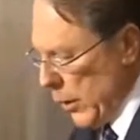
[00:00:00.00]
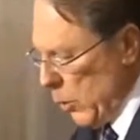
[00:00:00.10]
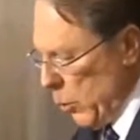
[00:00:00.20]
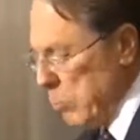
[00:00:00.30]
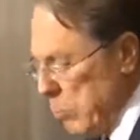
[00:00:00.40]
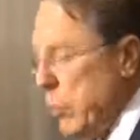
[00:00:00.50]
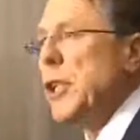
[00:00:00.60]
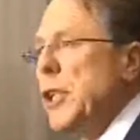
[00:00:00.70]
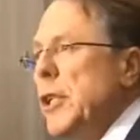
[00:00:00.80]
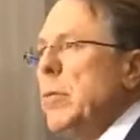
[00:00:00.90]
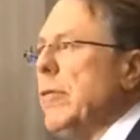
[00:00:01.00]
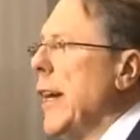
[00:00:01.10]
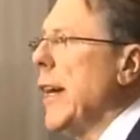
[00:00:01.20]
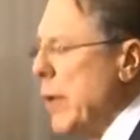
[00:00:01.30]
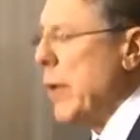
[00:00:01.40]
with a budget
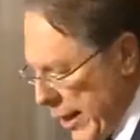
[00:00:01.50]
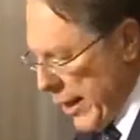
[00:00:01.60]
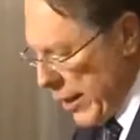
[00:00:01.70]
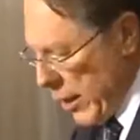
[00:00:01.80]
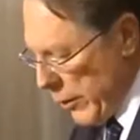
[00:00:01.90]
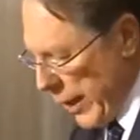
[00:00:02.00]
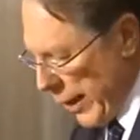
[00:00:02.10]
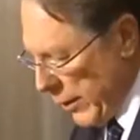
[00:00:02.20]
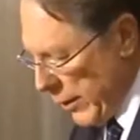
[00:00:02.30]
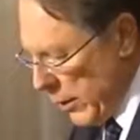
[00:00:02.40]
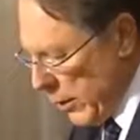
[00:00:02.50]
provided by the NRA